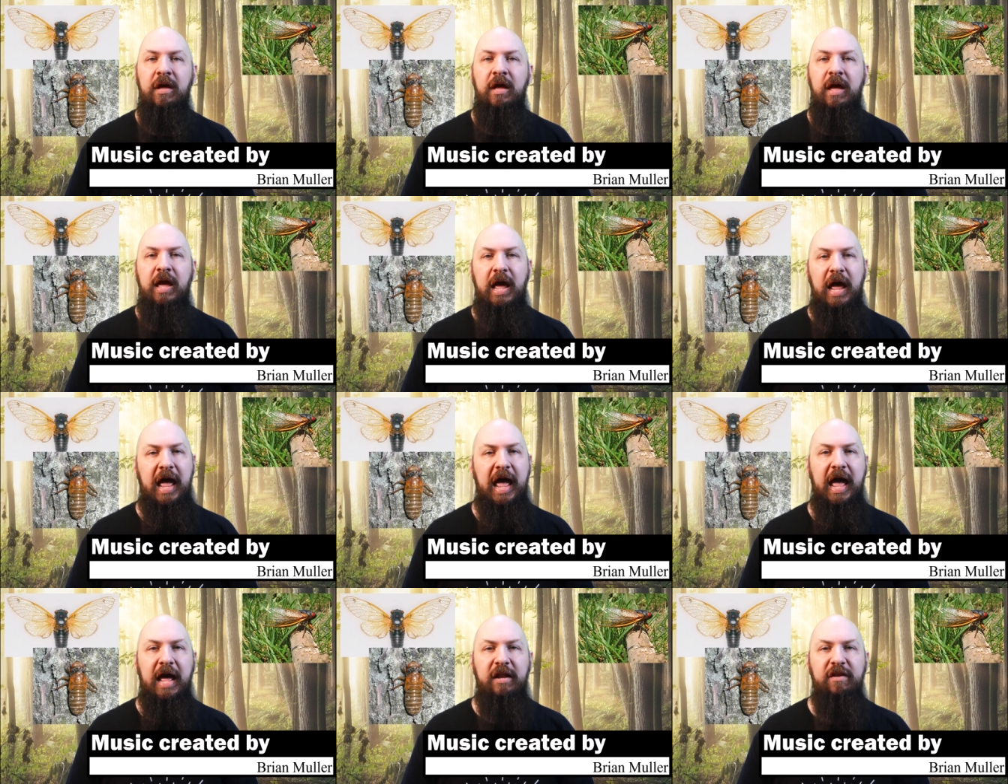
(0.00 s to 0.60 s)

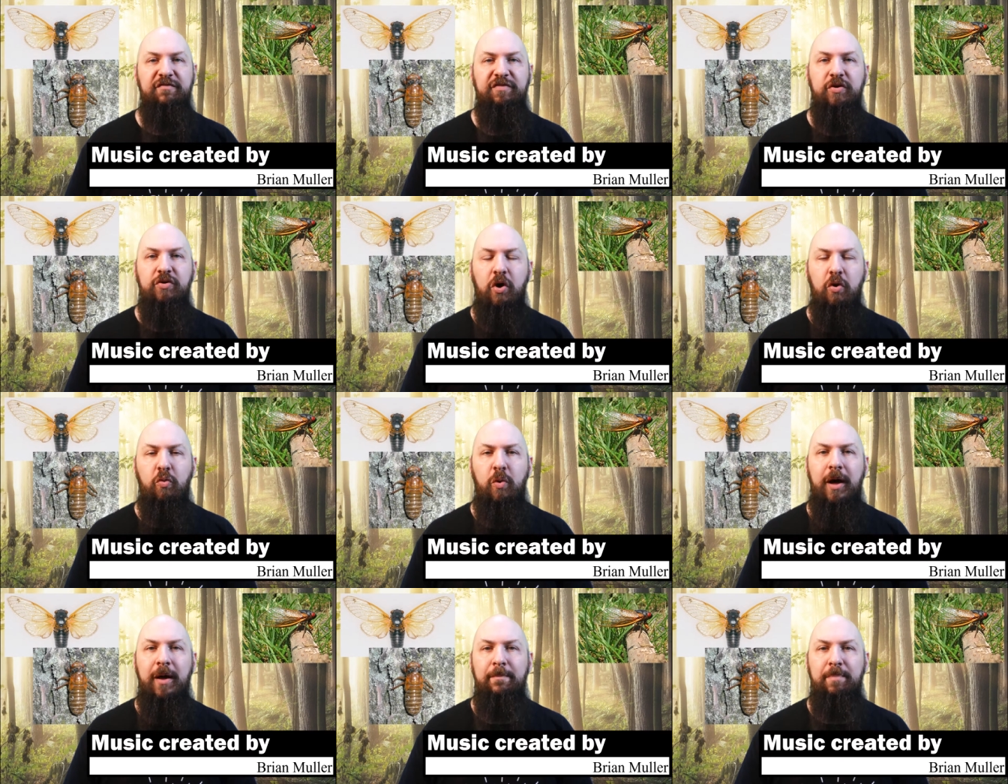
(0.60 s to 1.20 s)
And if you
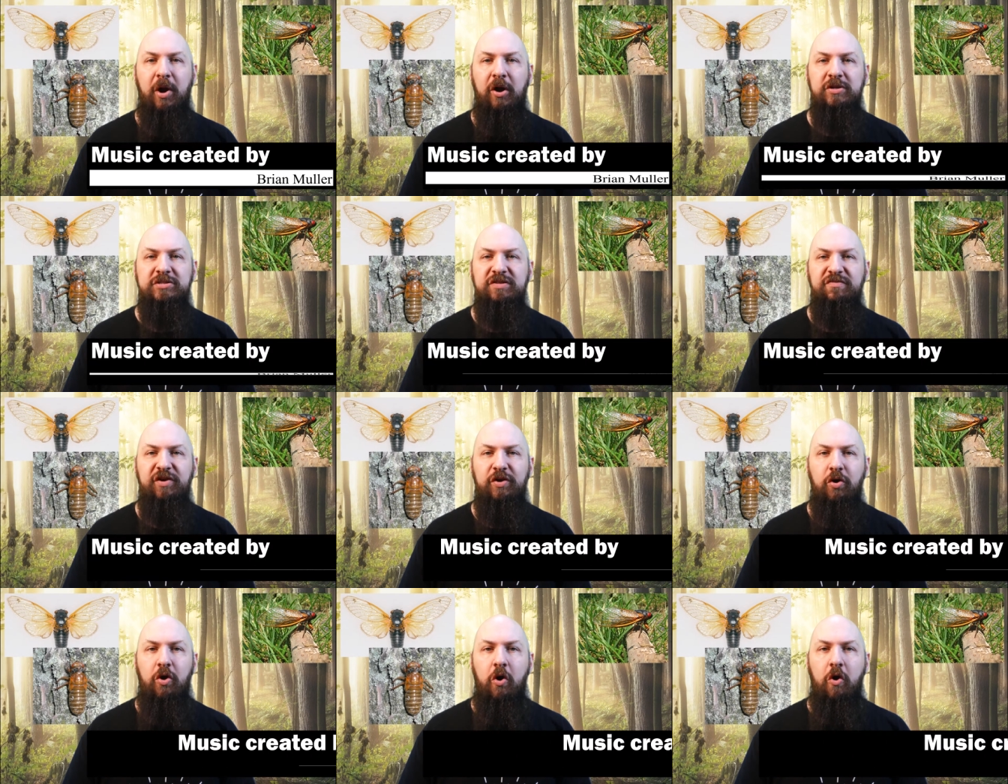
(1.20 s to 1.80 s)
don't want parts of
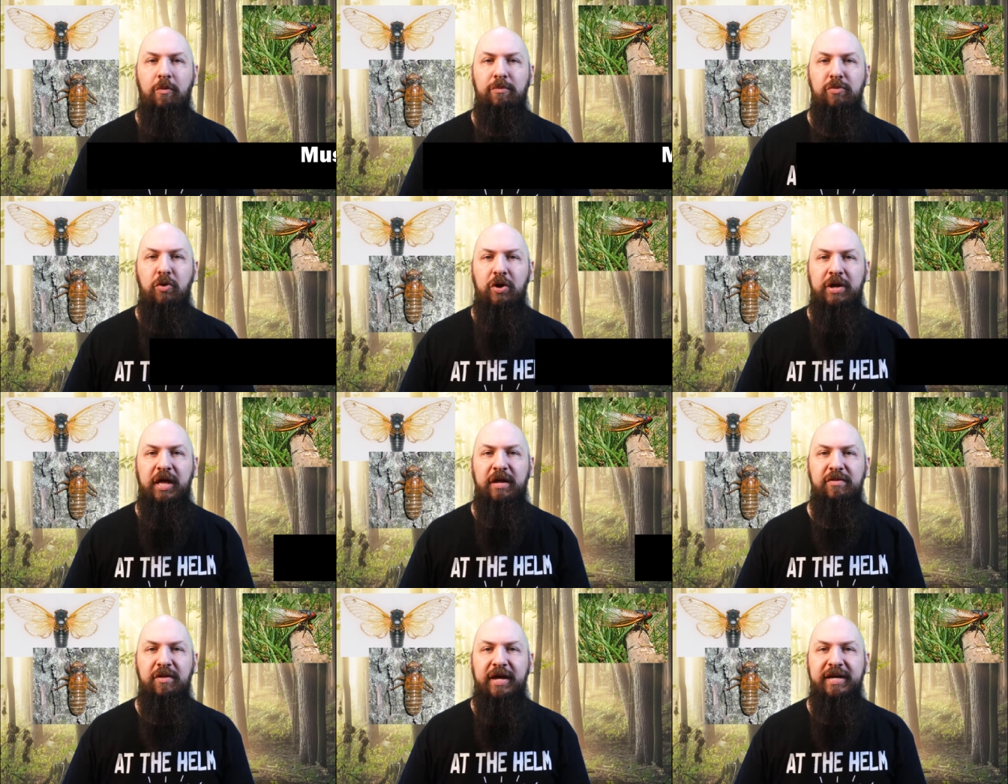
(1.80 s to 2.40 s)
your home
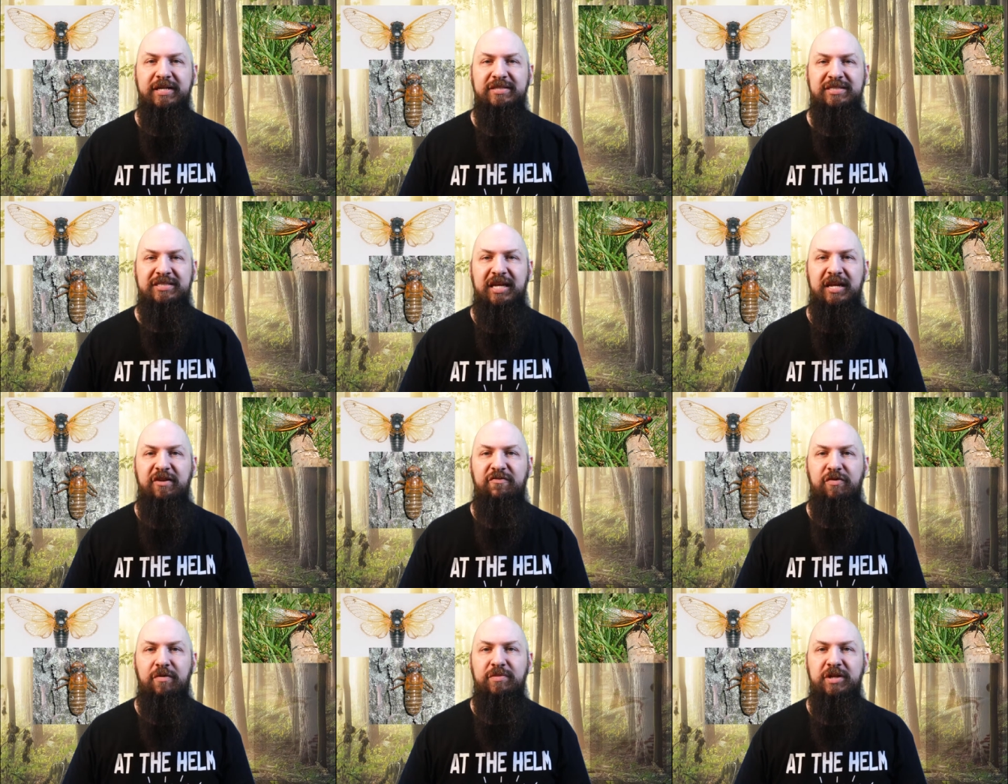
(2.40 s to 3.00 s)
looking like a
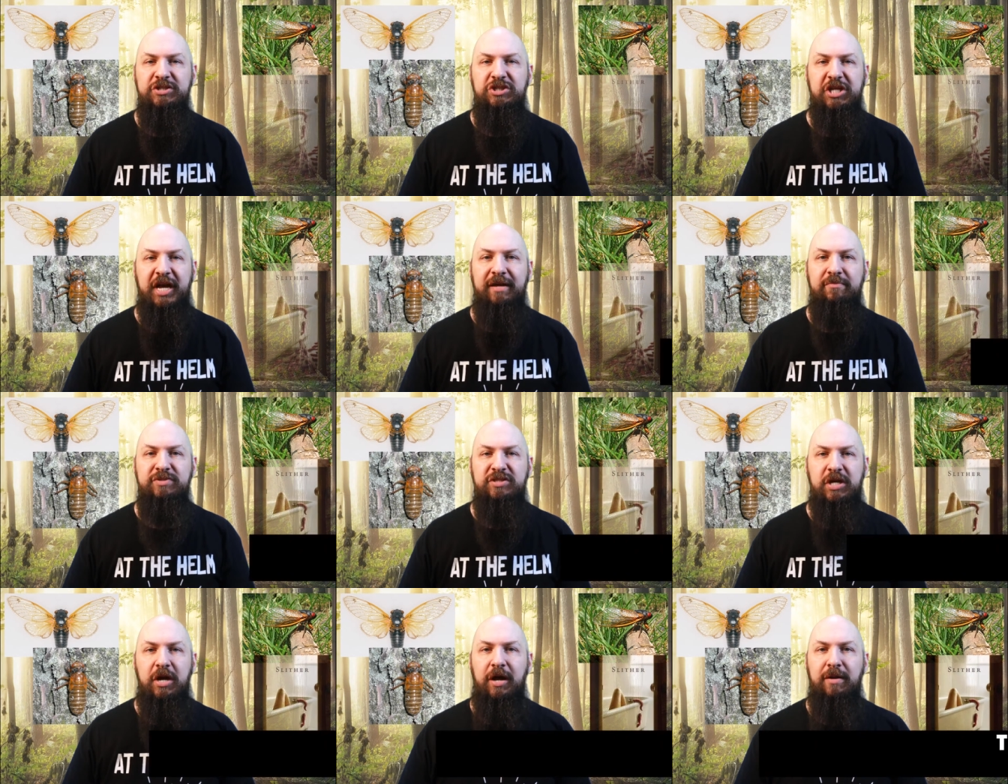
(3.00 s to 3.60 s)
scene from the
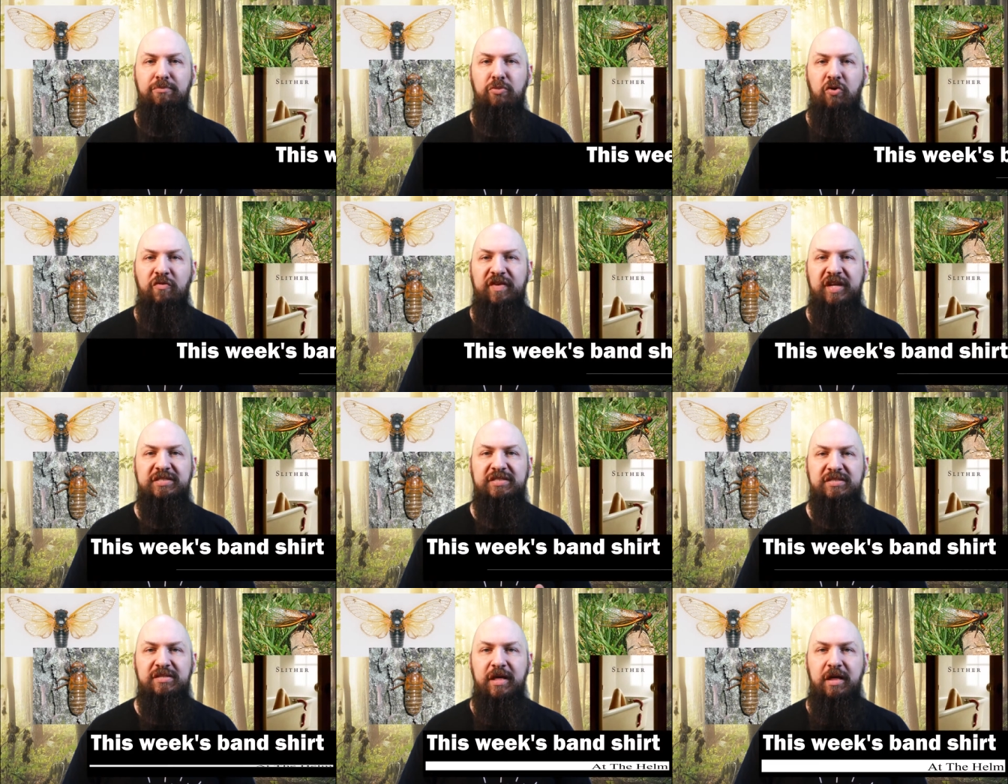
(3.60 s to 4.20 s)
James Gunn movie
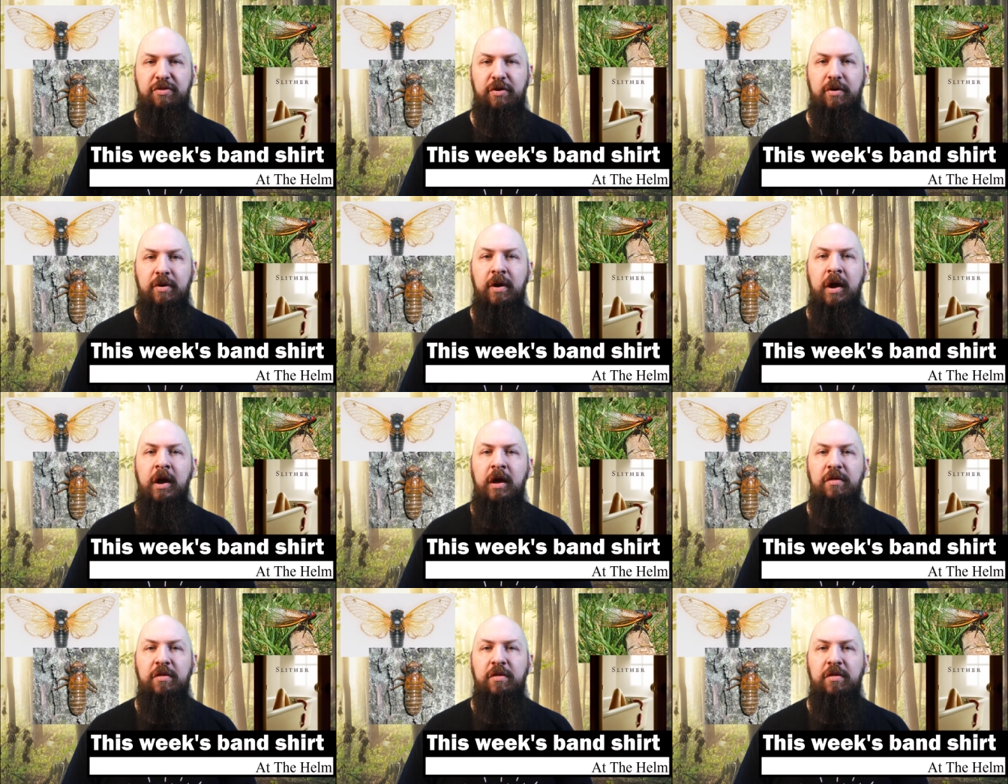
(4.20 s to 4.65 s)
Slither,